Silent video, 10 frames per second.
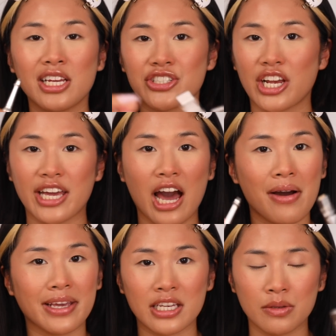check
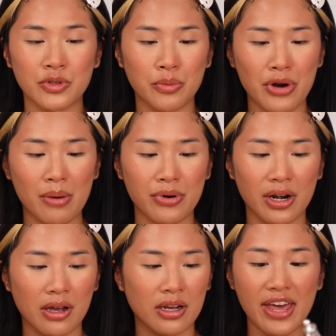out and get some new brow
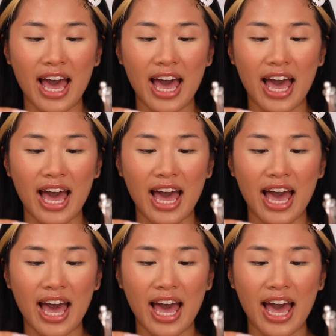product.